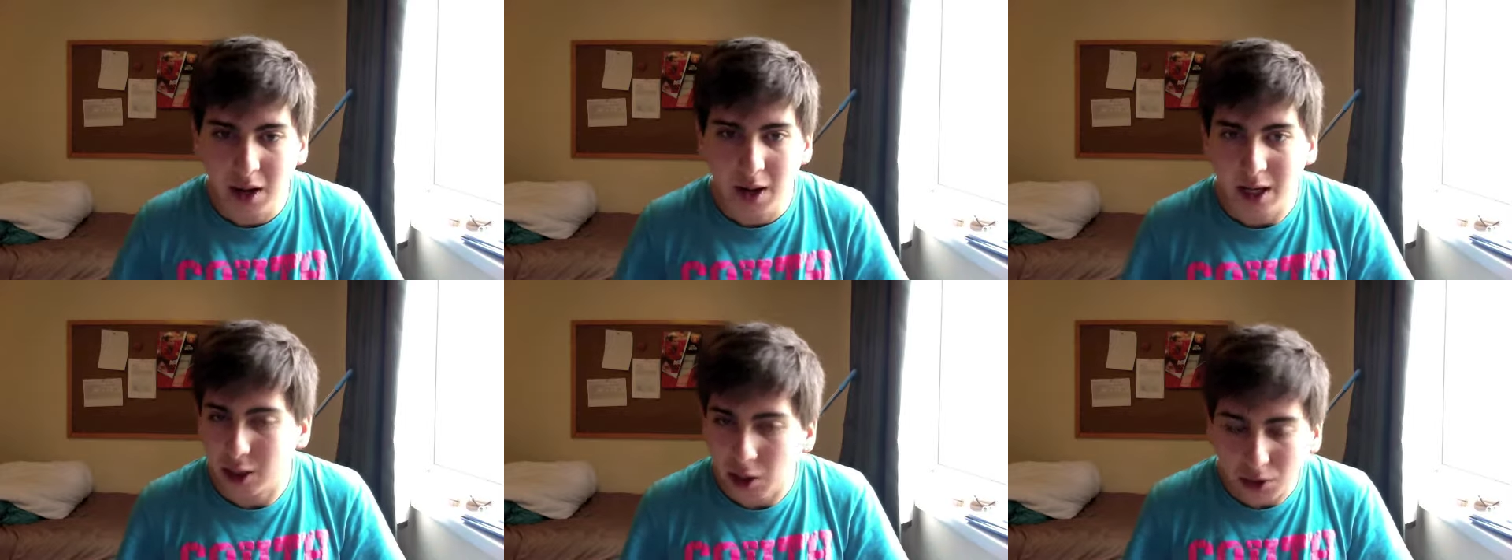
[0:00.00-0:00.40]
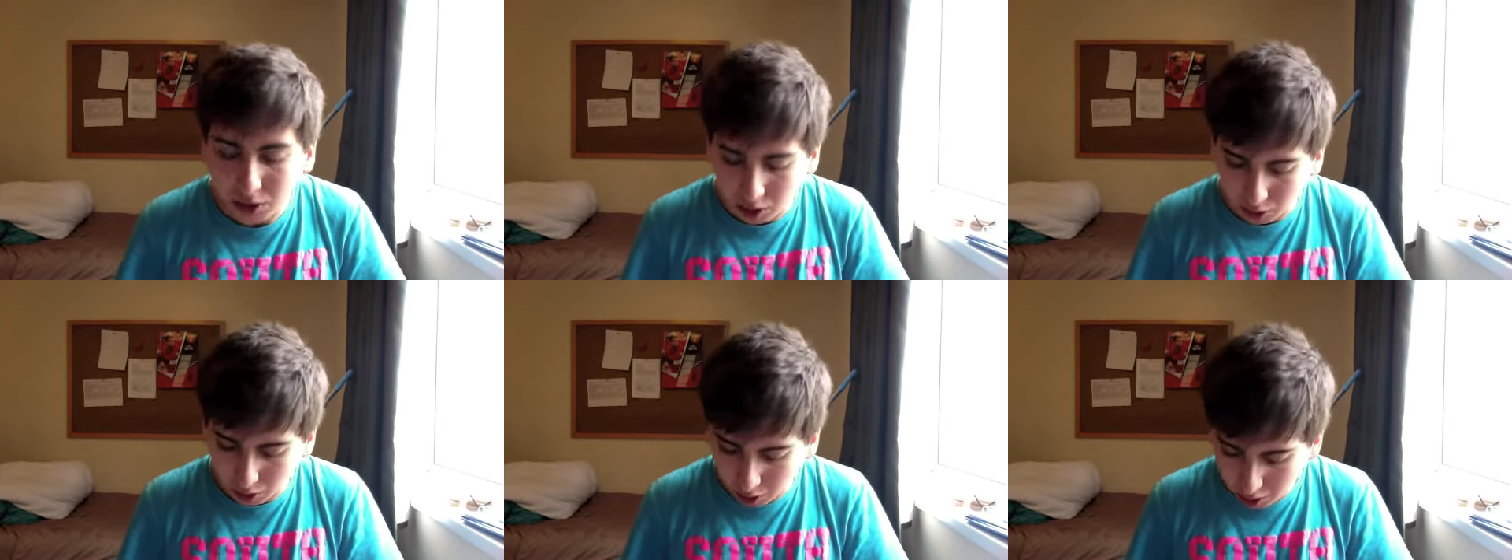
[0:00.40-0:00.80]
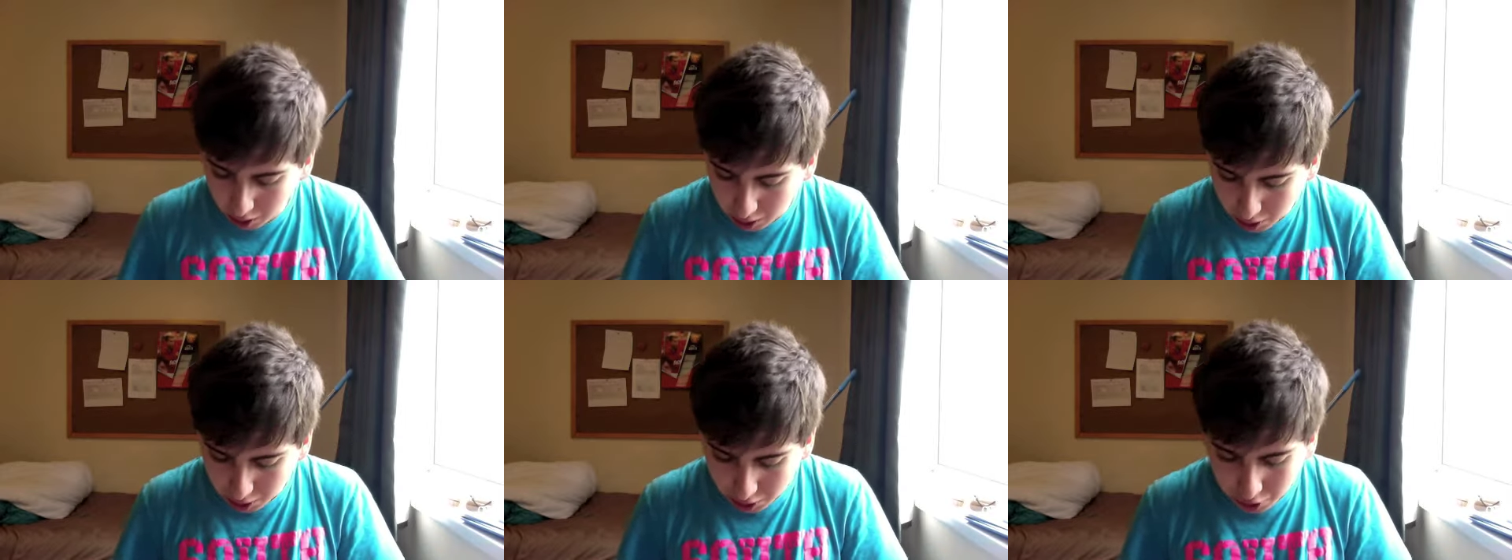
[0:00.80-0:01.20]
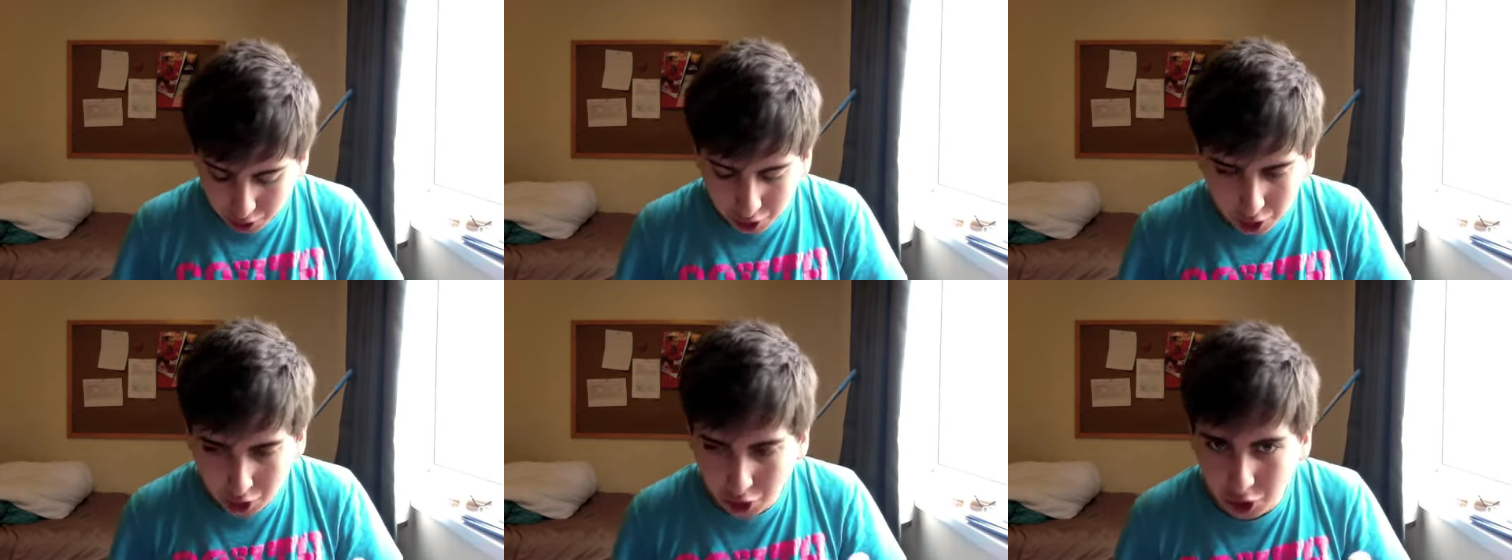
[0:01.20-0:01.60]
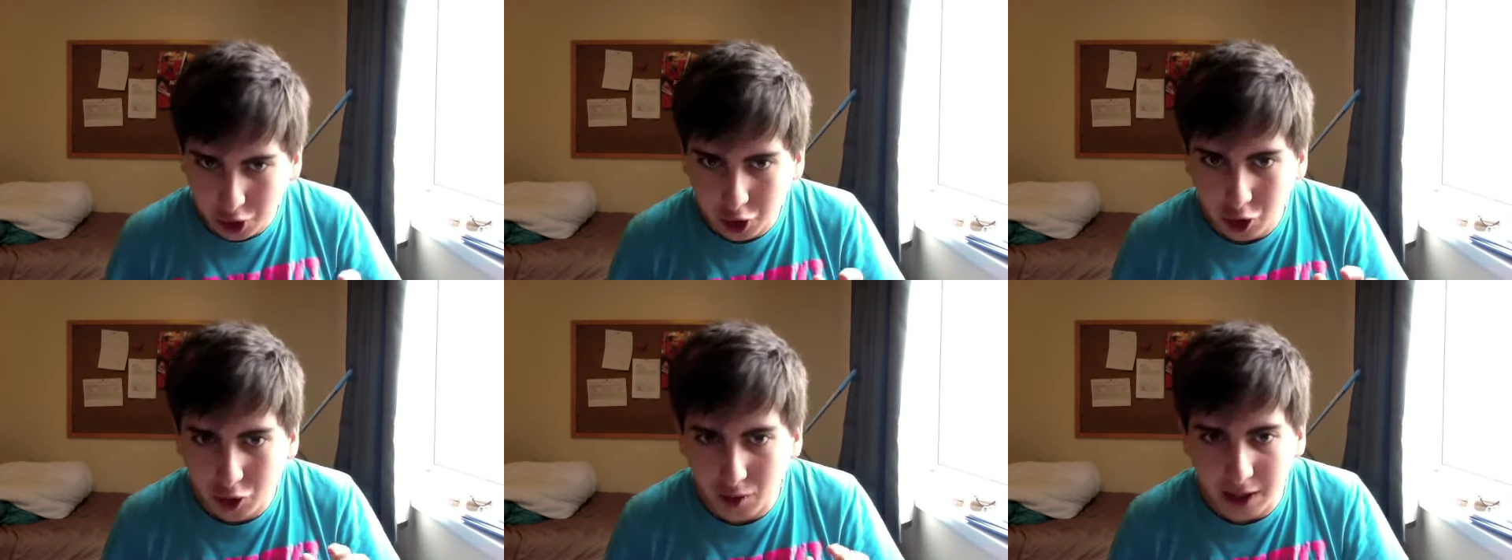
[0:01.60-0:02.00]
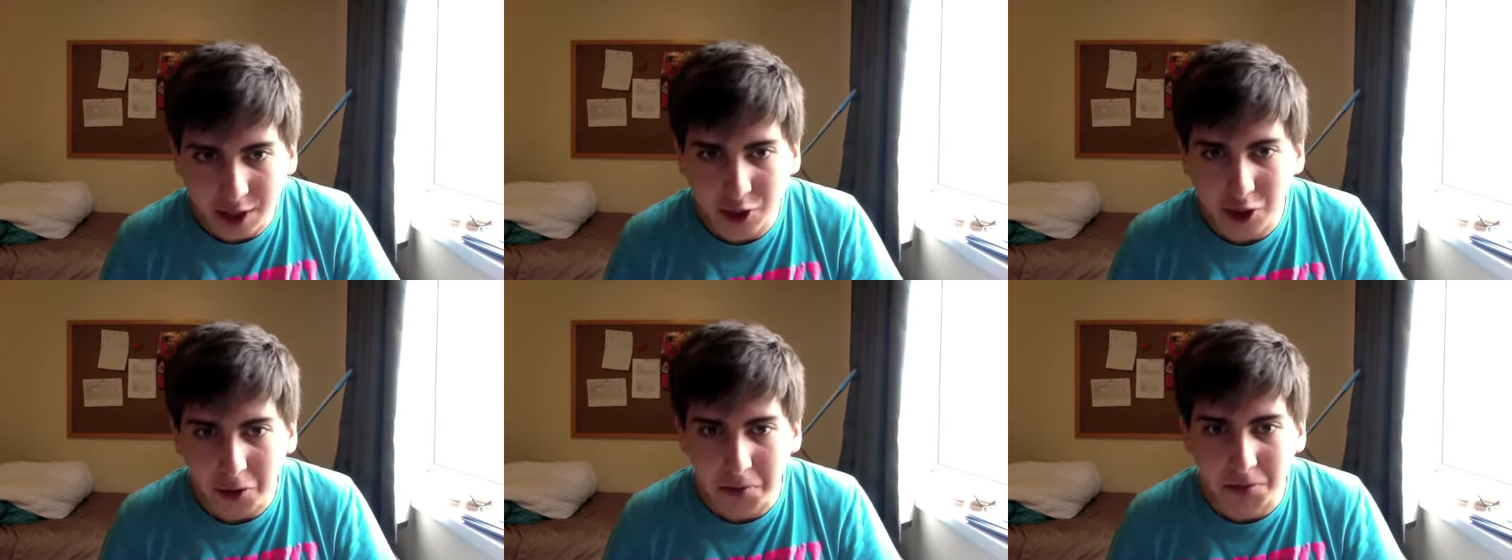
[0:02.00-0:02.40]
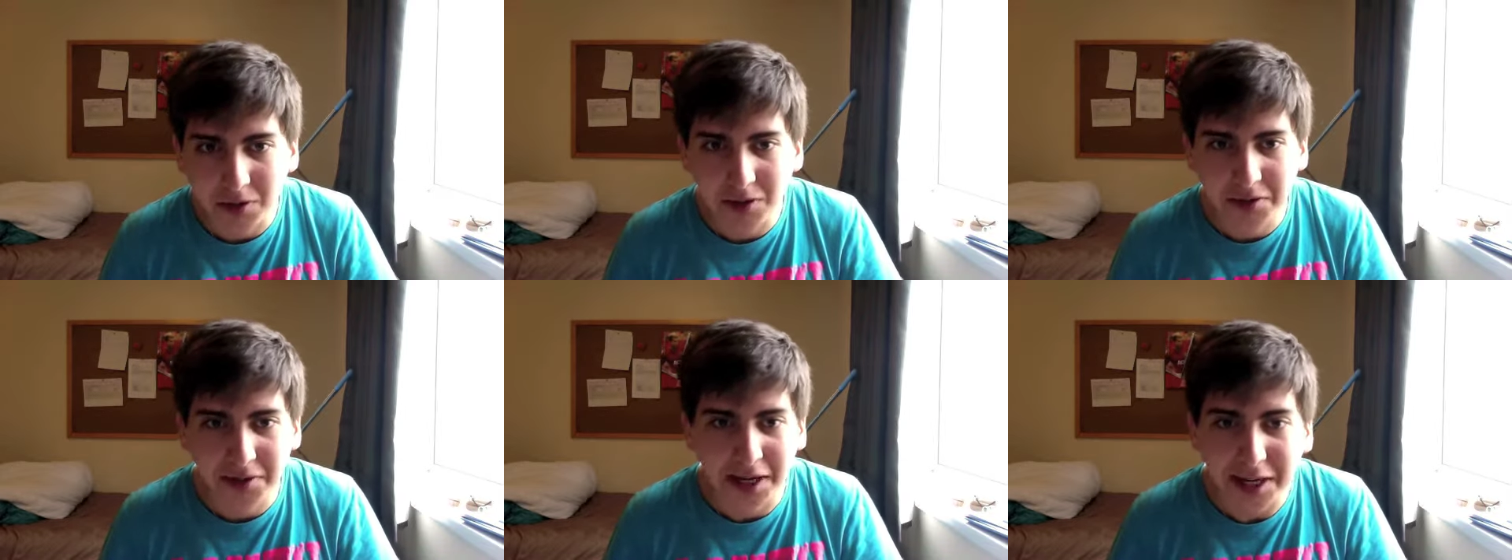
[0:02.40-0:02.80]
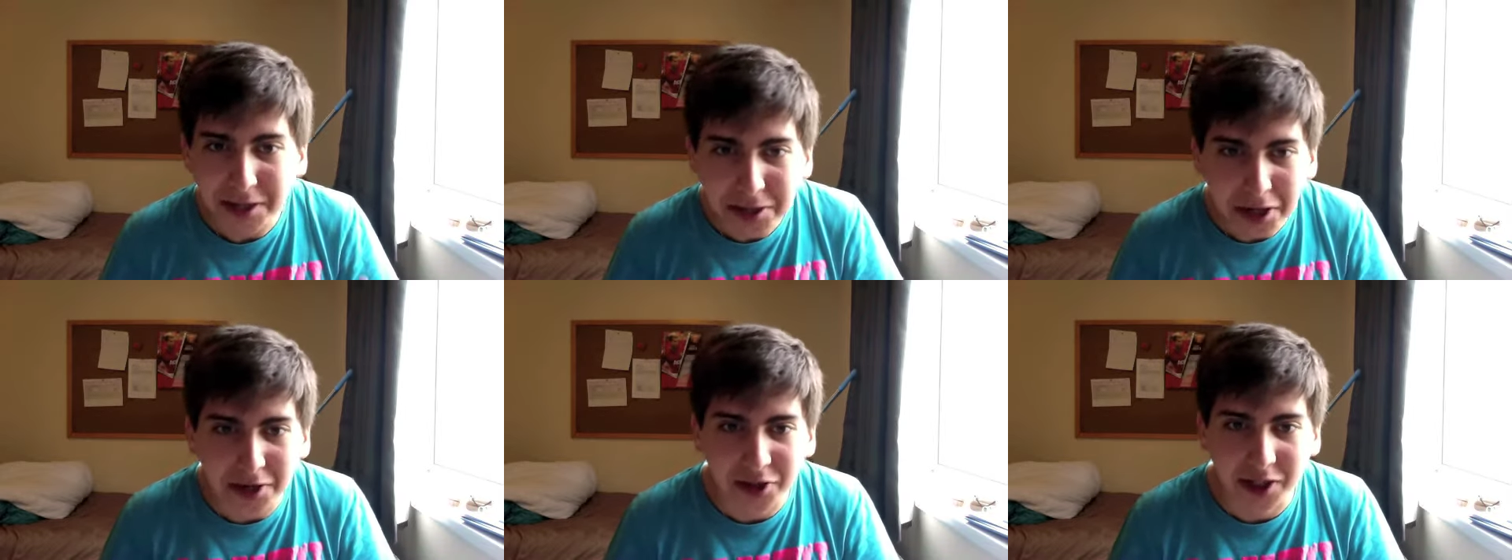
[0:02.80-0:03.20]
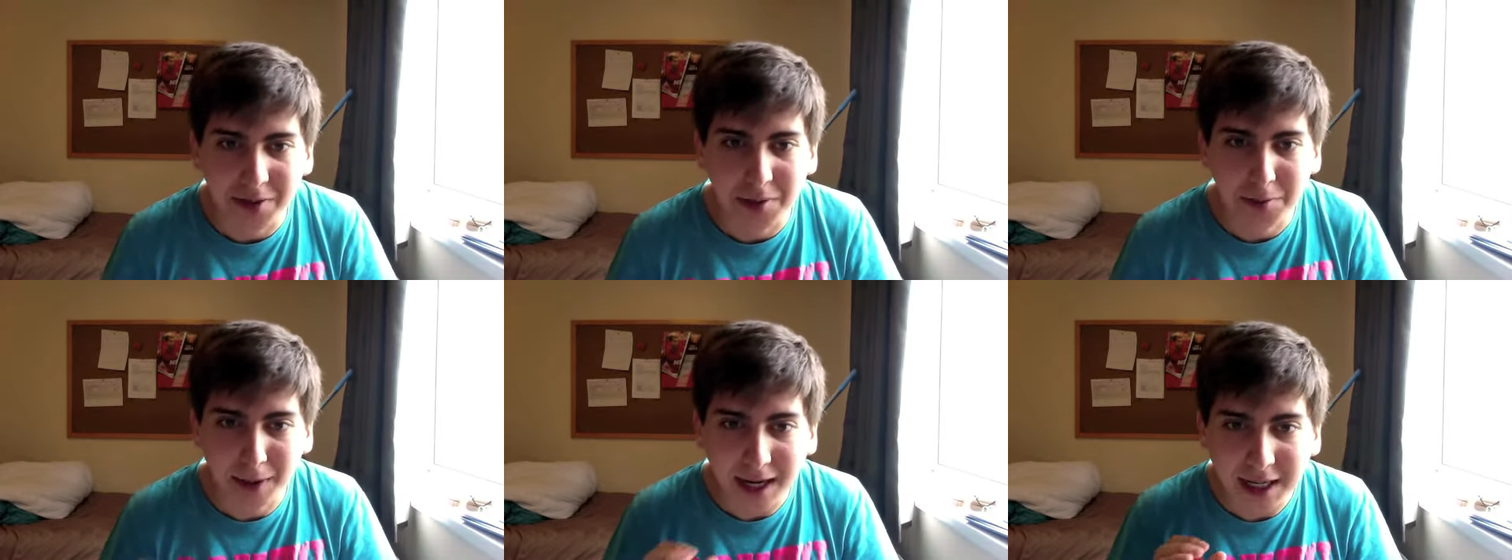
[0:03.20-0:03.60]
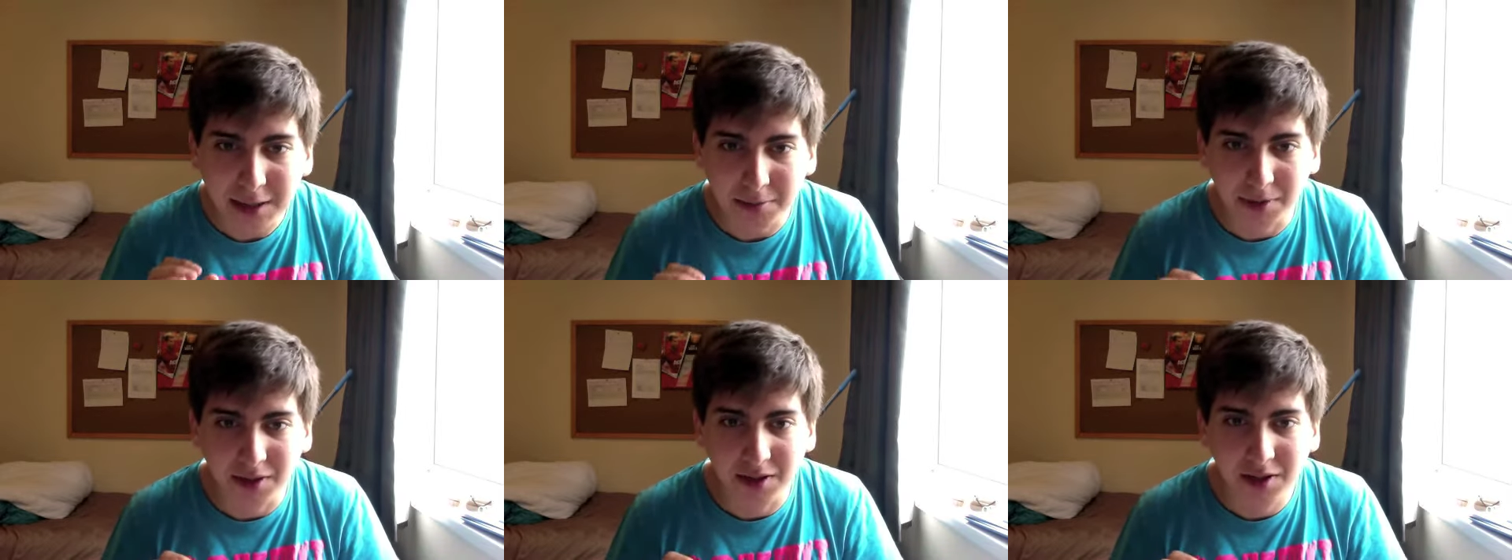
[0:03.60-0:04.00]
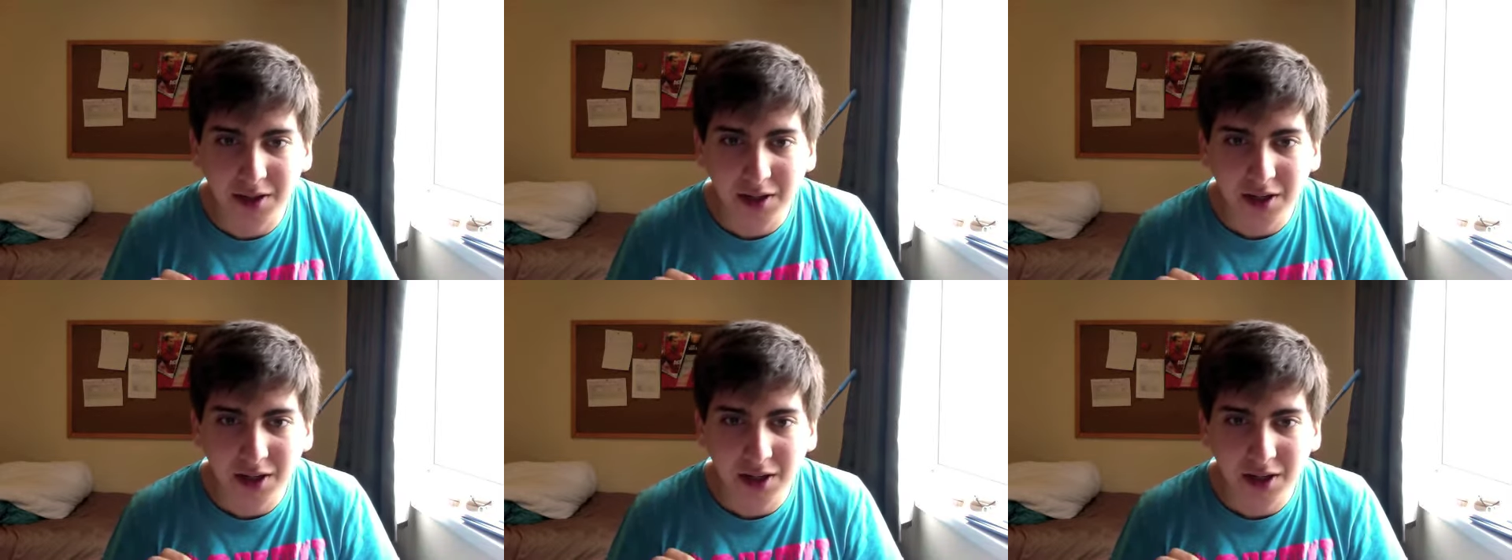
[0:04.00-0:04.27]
It's also got great jobs, internships, placements,